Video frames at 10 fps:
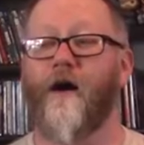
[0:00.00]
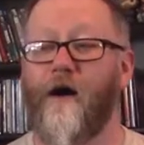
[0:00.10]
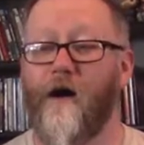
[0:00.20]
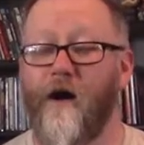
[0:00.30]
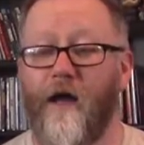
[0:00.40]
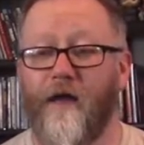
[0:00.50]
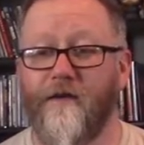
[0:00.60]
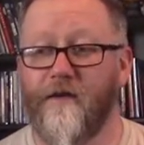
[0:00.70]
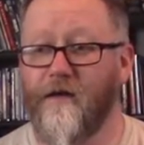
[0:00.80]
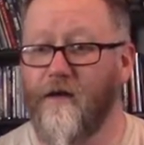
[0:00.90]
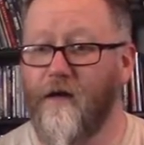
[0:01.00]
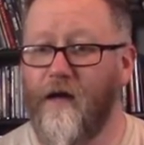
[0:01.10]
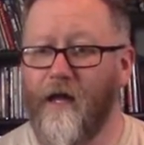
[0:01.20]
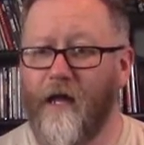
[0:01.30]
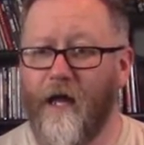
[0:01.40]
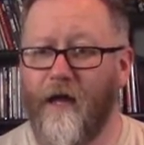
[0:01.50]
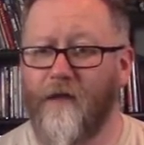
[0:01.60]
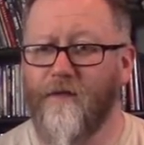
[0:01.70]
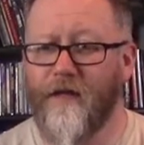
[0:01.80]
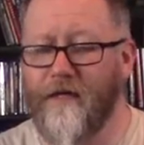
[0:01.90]
uh, and uh,
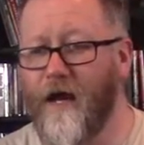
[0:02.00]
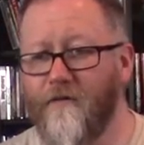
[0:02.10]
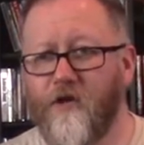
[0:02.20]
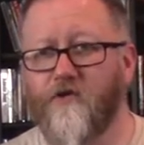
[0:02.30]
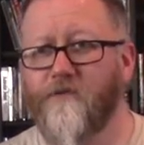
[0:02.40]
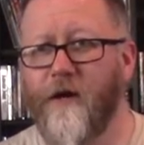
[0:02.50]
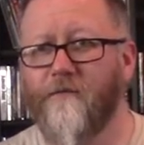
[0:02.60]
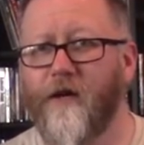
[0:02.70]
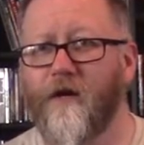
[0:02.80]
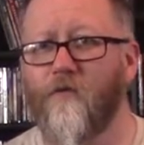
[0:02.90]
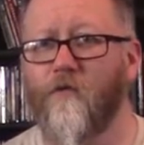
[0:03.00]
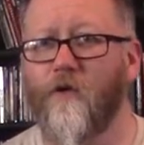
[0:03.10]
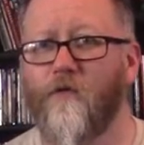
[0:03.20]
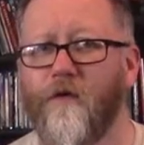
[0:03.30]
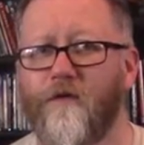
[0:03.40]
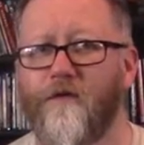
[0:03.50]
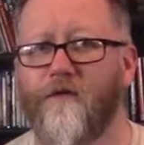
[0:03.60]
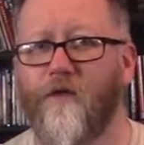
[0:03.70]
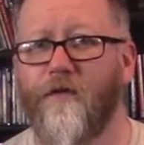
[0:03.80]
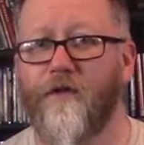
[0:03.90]
and they didn't have a huge amount of money to work with and
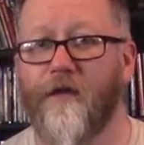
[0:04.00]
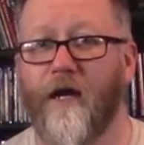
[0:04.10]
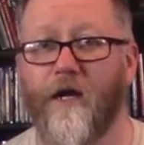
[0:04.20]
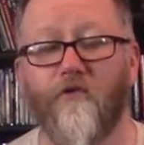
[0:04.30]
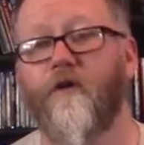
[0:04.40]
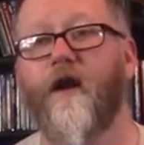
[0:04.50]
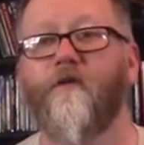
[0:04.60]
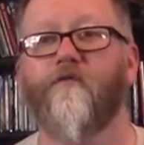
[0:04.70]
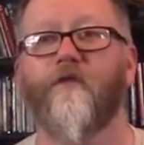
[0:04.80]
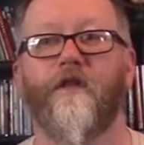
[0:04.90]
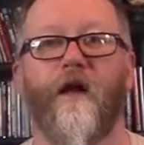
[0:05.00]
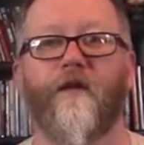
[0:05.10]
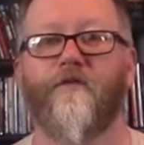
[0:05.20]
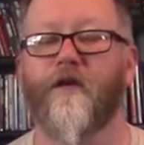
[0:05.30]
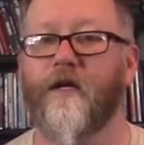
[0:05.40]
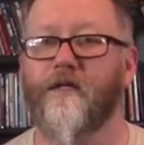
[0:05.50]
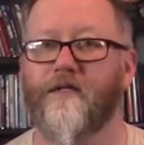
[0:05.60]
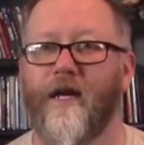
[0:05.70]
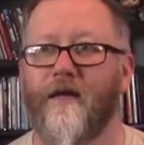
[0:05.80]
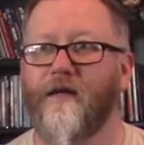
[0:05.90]
so I think they got creative with a lot of
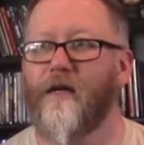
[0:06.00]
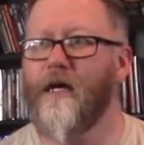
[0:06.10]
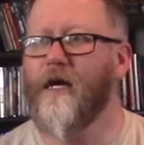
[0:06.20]
things and